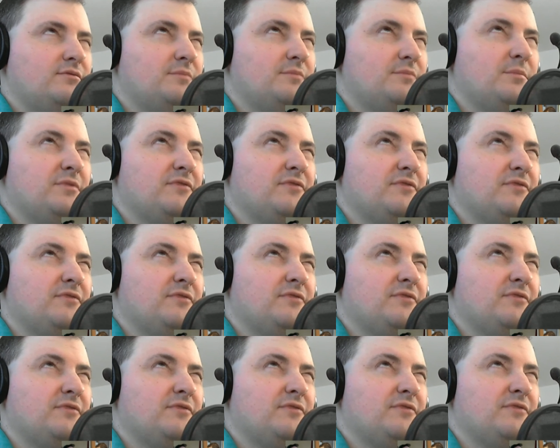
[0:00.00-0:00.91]
remember if I
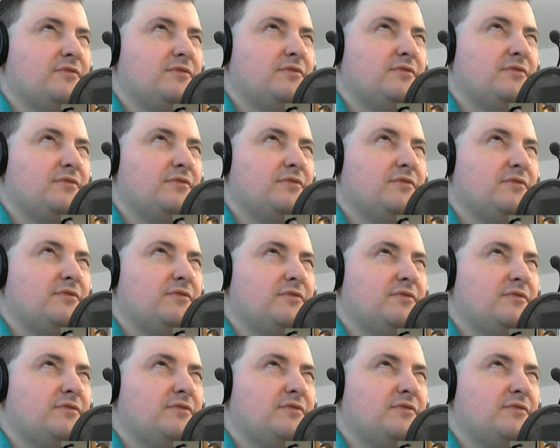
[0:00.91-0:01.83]
needed the item or not. I
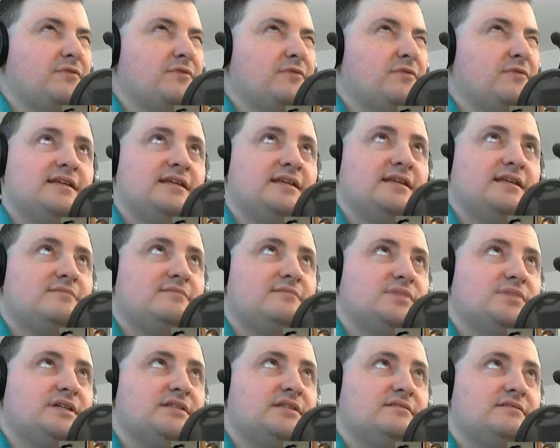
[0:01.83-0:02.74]
don't think I did,
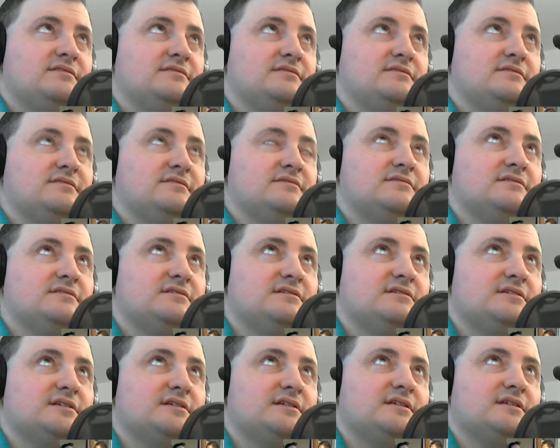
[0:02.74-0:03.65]
but
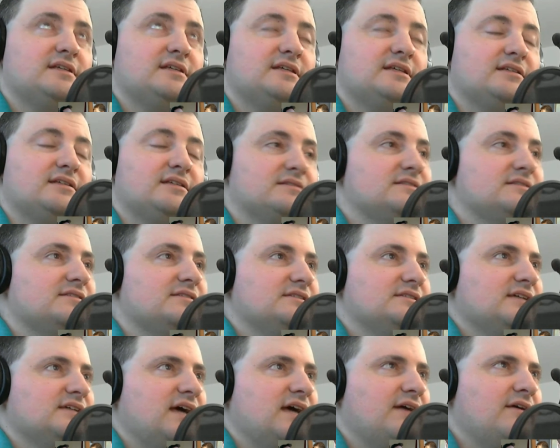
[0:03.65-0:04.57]
yeah,
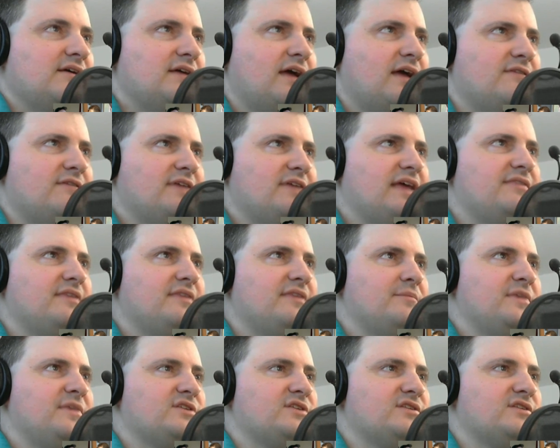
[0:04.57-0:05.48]
I've had a
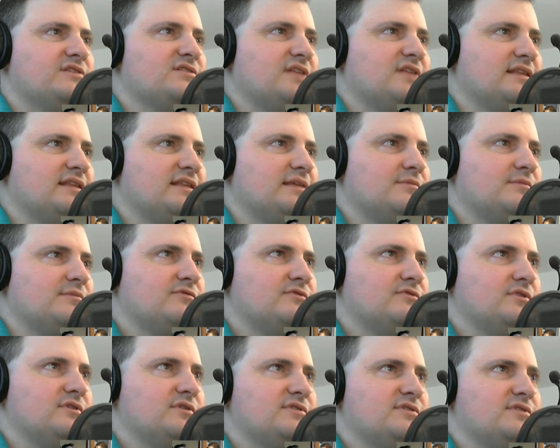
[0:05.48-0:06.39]
message like that
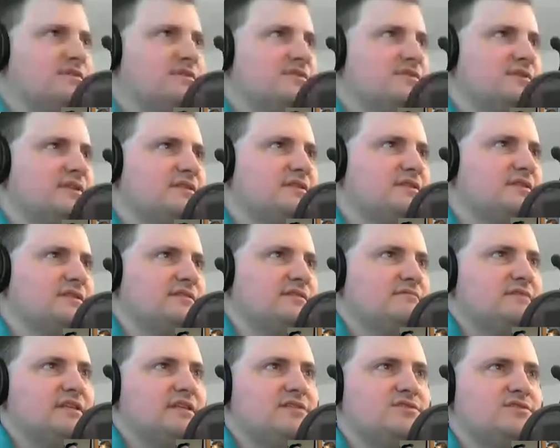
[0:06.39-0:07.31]
before. So
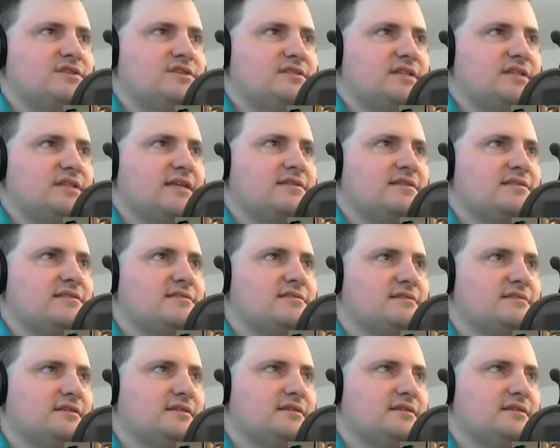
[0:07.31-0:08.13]
it's just nice.